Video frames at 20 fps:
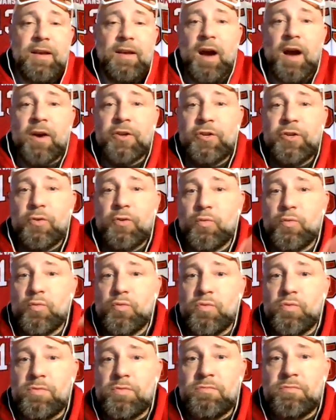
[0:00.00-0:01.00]
are
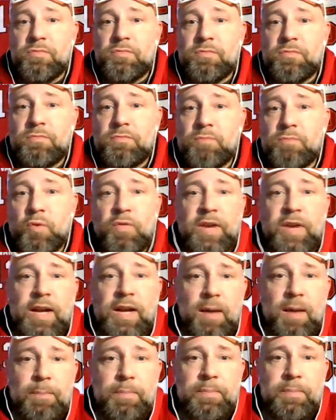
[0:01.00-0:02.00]
you moving
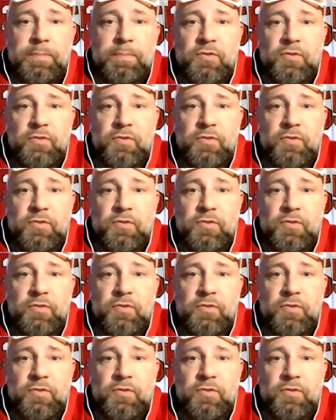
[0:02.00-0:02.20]
up